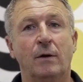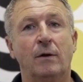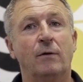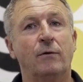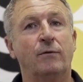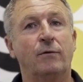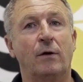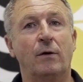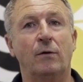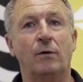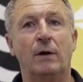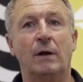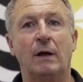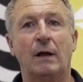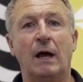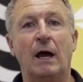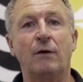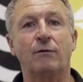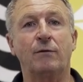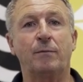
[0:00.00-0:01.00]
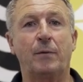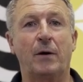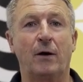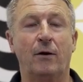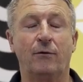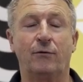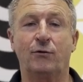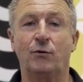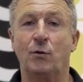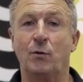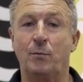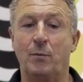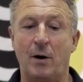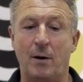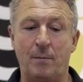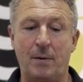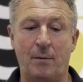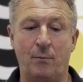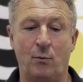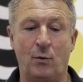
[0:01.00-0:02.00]
So as opposed to a
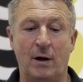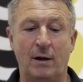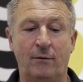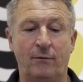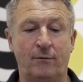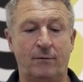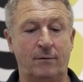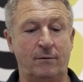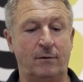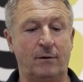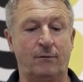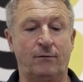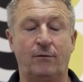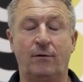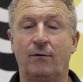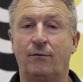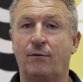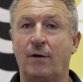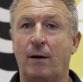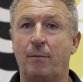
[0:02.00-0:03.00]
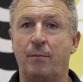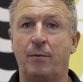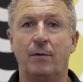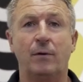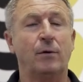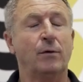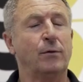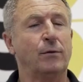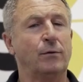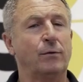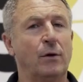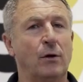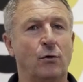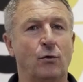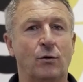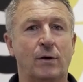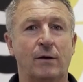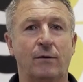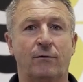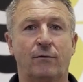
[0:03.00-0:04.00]
pop-up waste that sits up, not
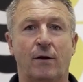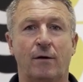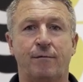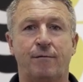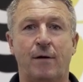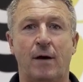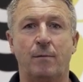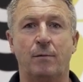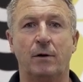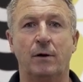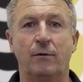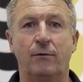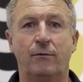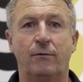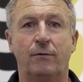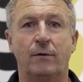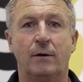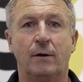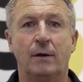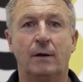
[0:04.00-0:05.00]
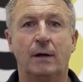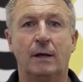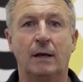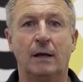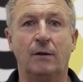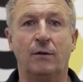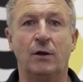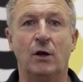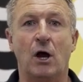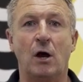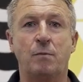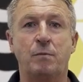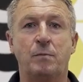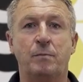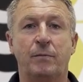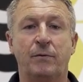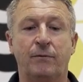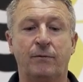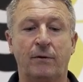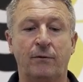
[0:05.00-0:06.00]
looking so fabulous in the open
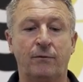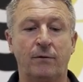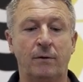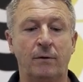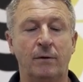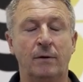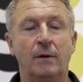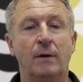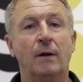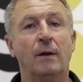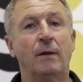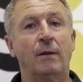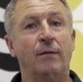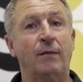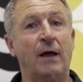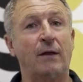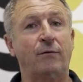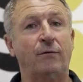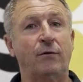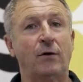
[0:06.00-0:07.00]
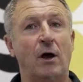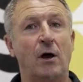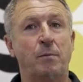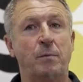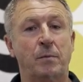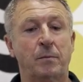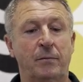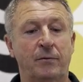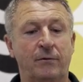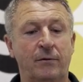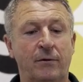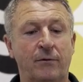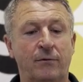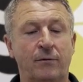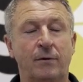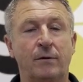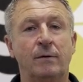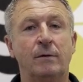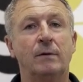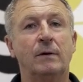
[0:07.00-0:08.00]
position, that's the open
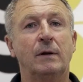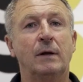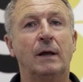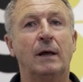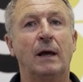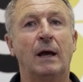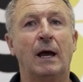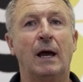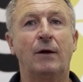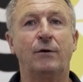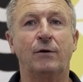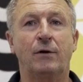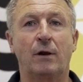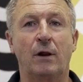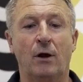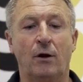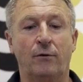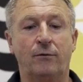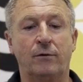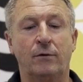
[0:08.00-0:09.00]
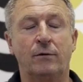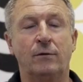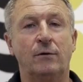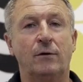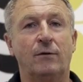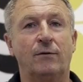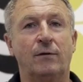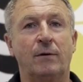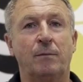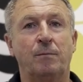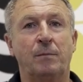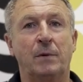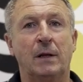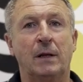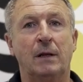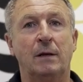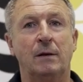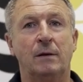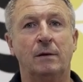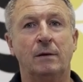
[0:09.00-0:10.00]
position, and to close it, you simply
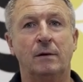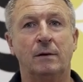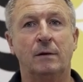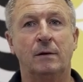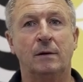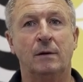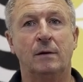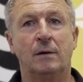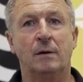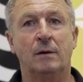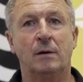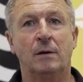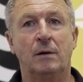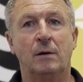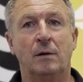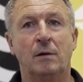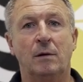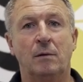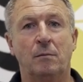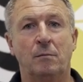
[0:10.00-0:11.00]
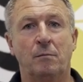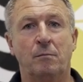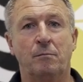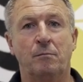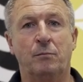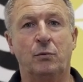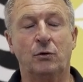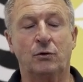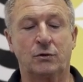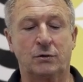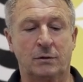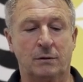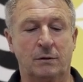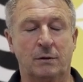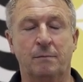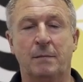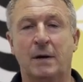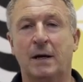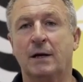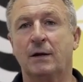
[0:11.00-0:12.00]
push the
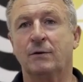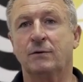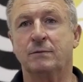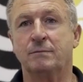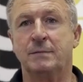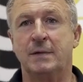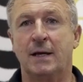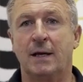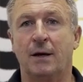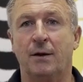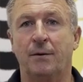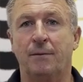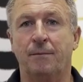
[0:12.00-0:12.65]
mechanism down.